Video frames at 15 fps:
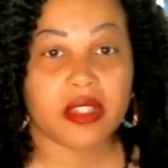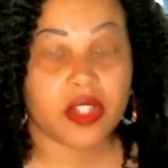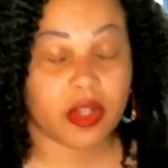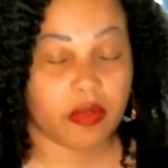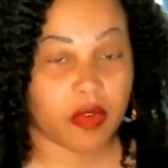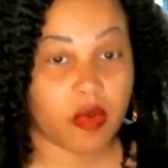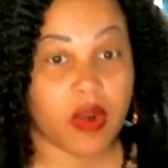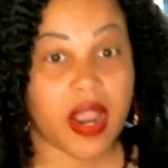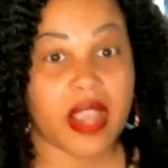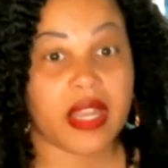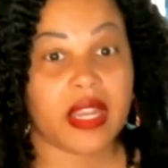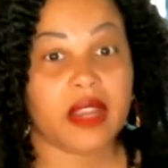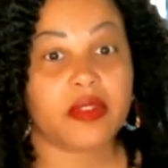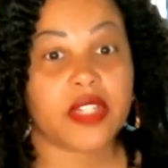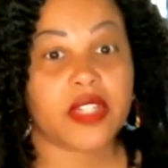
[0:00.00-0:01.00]
to a
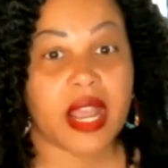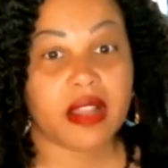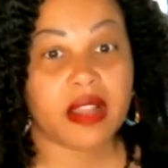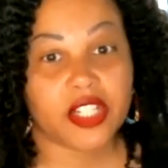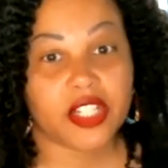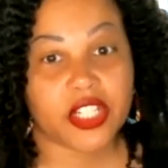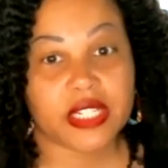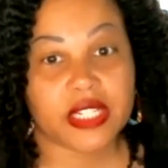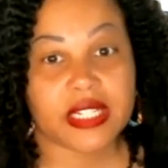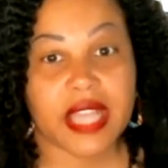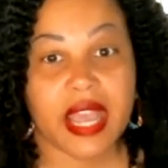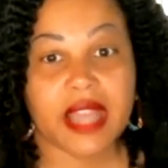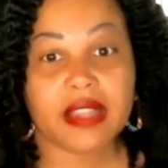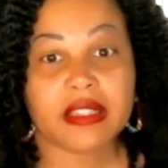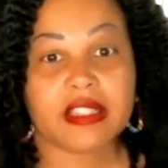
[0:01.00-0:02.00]
variety of challenging
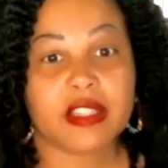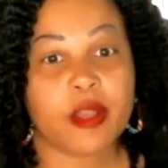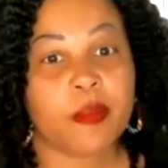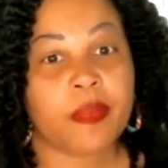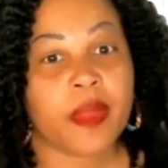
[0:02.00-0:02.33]
texts